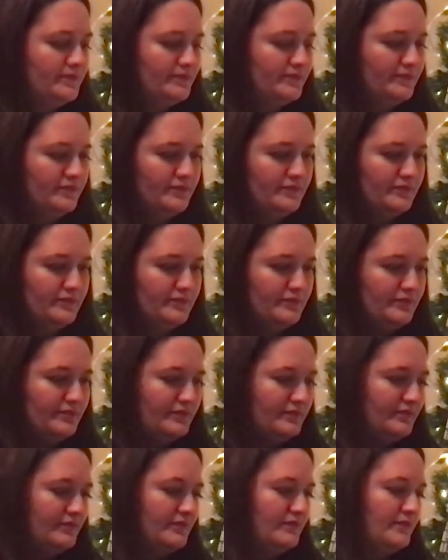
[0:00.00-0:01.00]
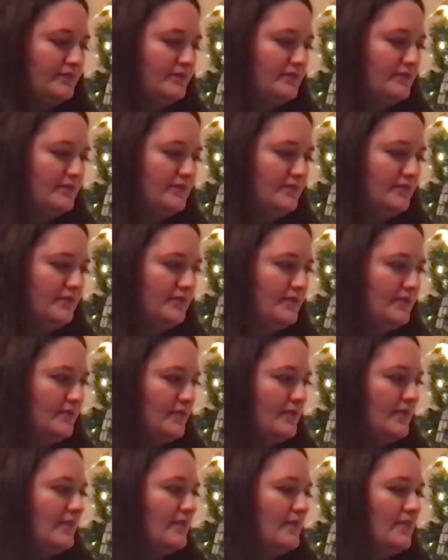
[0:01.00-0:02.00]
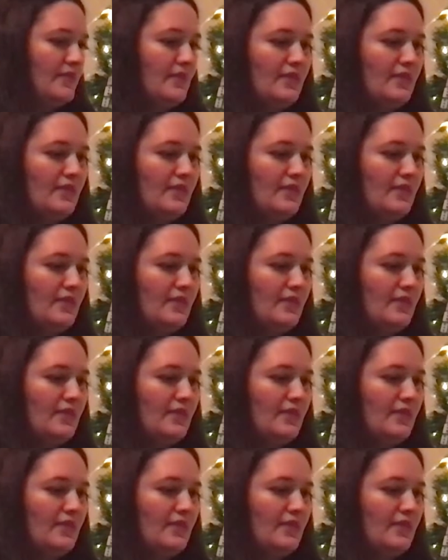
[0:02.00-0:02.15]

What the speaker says: [no speech]